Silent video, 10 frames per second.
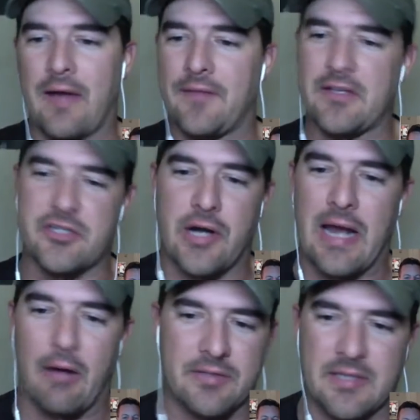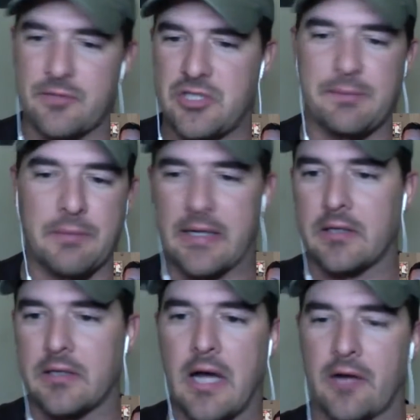They start out with something cheap like a
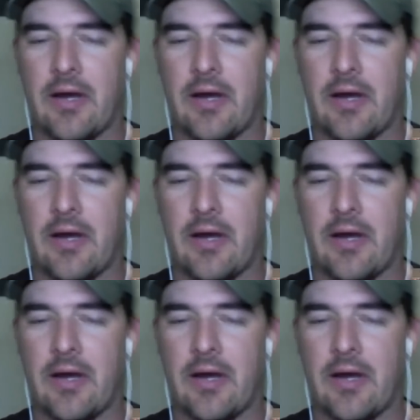Glock, right,